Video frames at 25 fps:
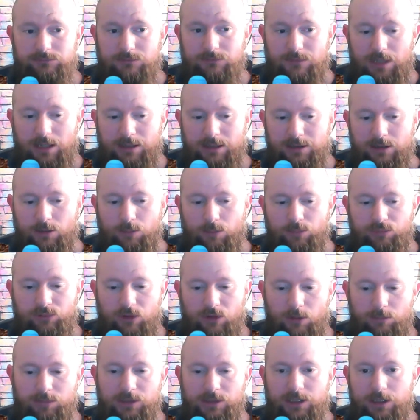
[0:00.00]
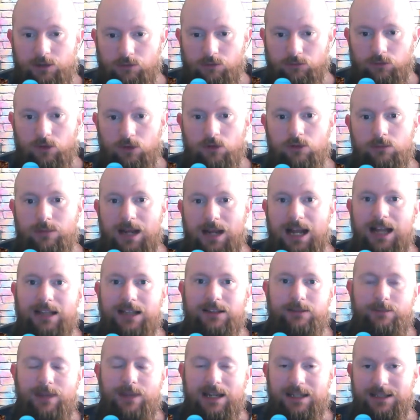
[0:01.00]
you know, properly groom
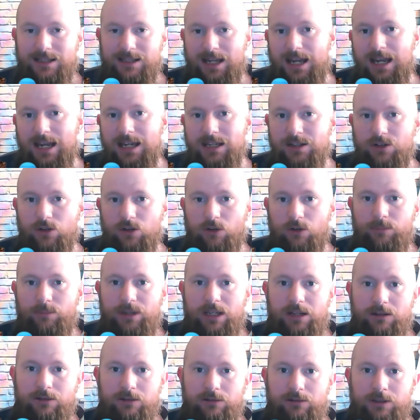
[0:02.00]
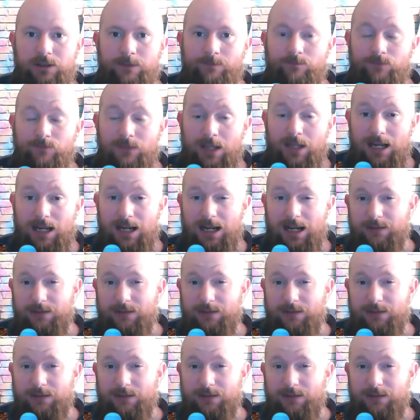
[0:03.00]
and maintain your beard. I